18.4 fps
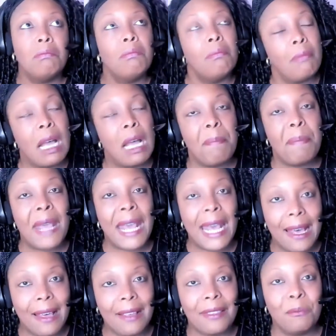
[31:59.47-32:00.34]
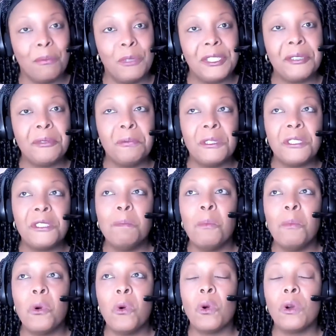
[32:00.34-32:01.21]
my path, which was
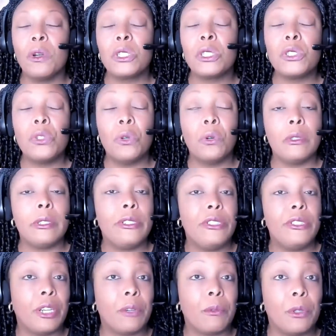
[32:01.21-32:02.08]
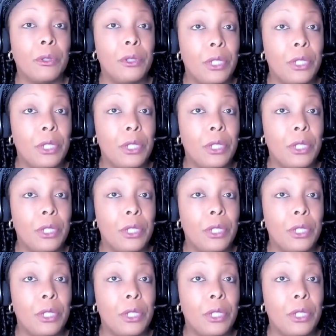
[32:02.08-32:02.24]
more towards general